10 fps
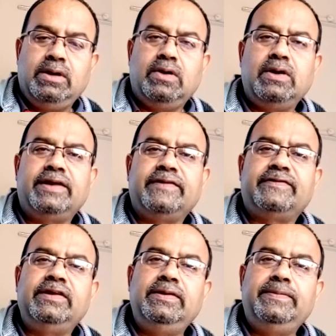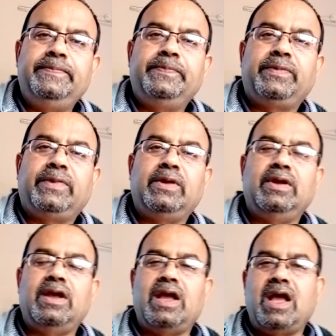Now let us see
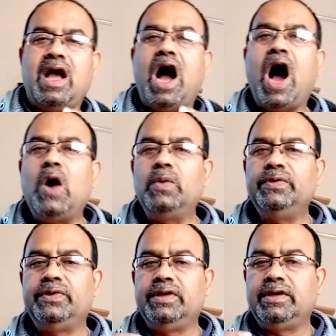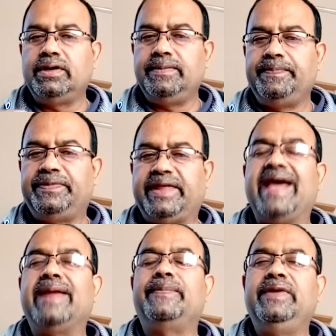how the
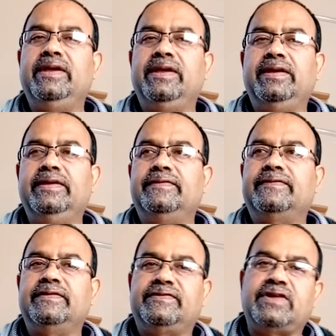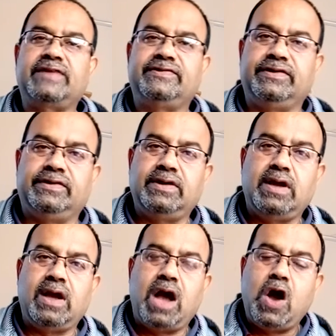therapy is structured.
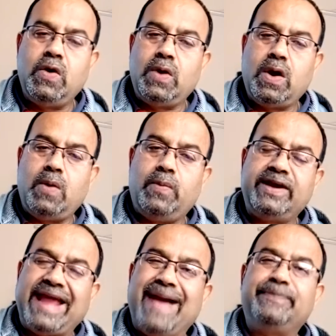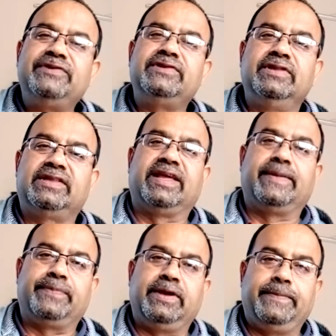What happens in the
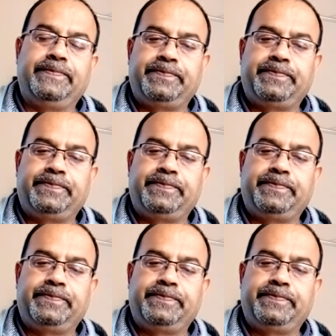therapy?